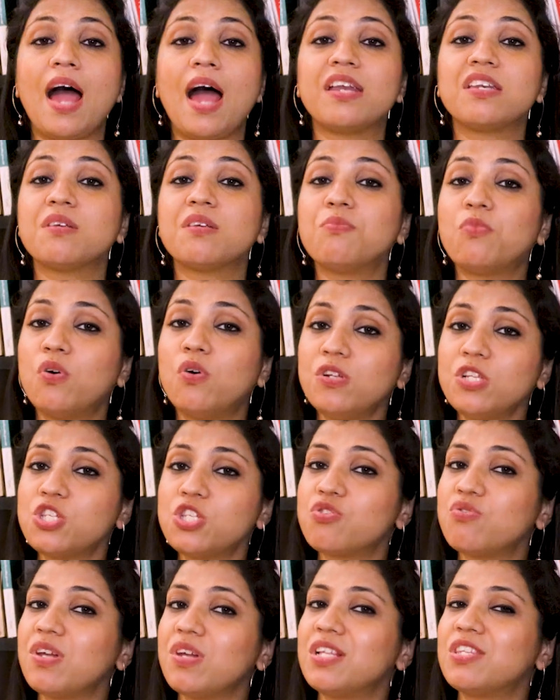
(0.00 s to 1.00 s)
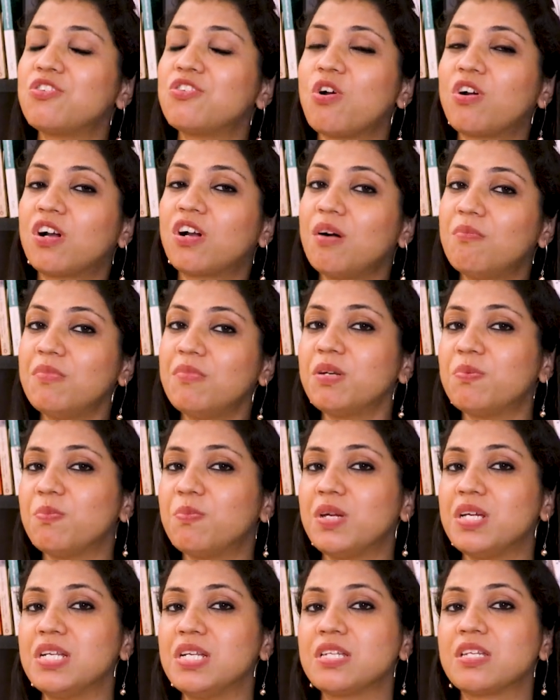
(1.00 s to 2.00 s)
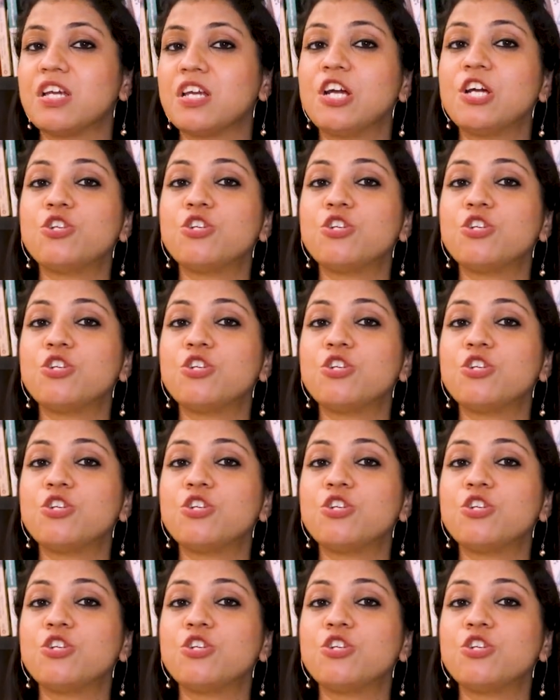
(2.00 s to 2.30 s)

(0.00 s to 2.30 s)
and demonstrates your commitment